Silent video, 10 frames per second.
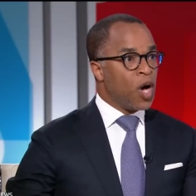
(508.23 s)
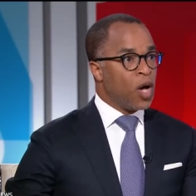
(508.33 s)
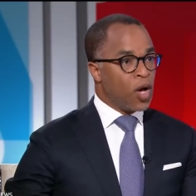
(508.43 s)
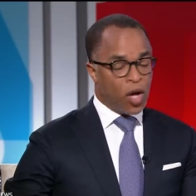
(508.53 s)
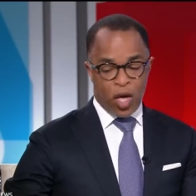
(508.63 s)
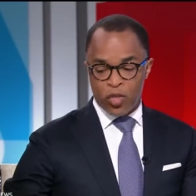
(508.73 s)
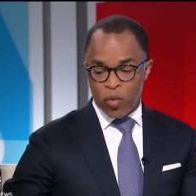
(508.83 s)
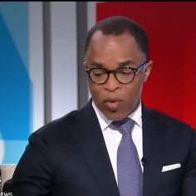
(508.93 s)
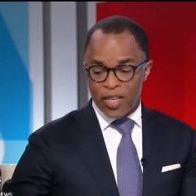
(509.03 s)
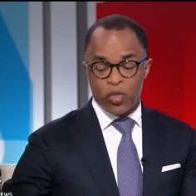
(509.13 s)
a, the
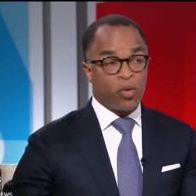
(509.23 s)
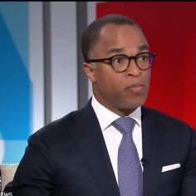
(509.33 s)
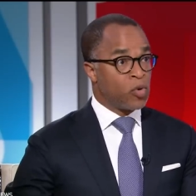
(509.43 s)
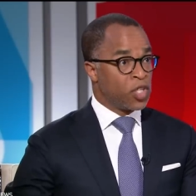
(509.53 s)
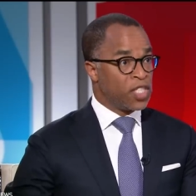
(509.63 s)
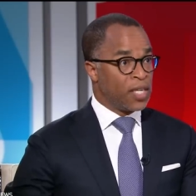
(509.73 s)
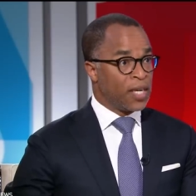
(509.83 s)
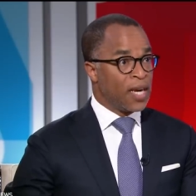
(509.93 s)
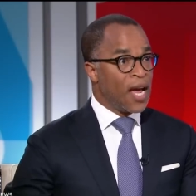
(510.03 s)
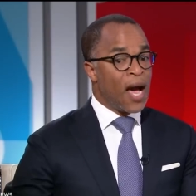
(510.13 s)
right to
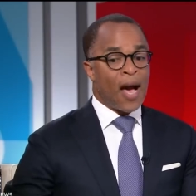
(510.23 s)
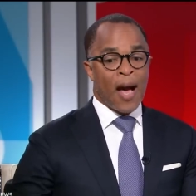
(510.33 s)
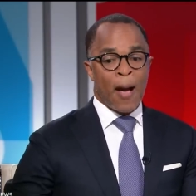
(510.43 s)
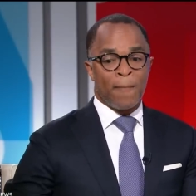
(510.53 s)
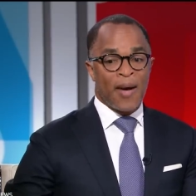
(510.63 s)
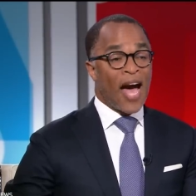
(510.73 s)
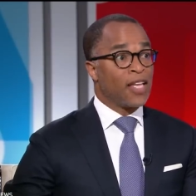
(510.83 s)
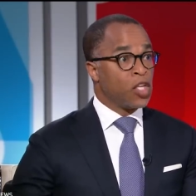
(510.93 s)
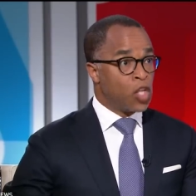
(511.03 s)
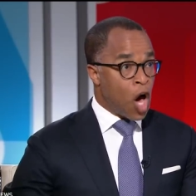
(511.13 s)
abortion uh, by
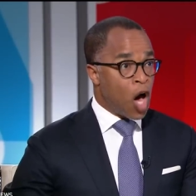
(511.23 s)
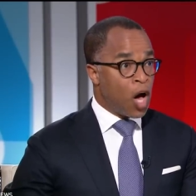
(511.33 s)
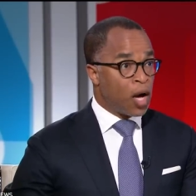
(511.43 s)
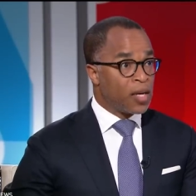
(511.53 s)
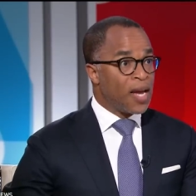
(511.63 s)
law.